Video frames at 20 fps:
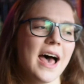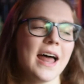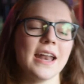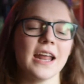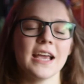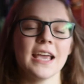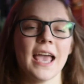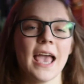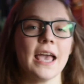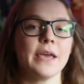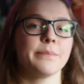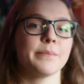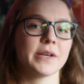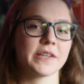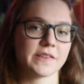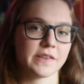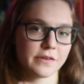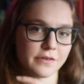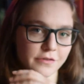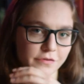and I hate
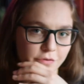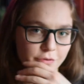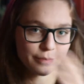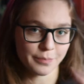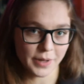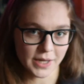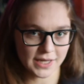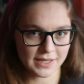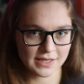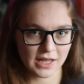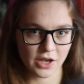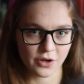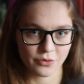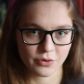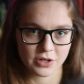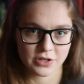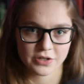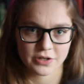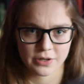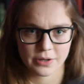myself for being that
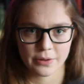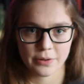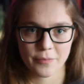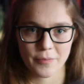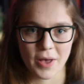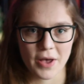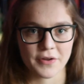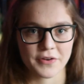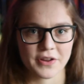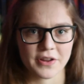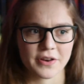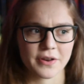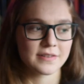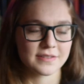critical about it,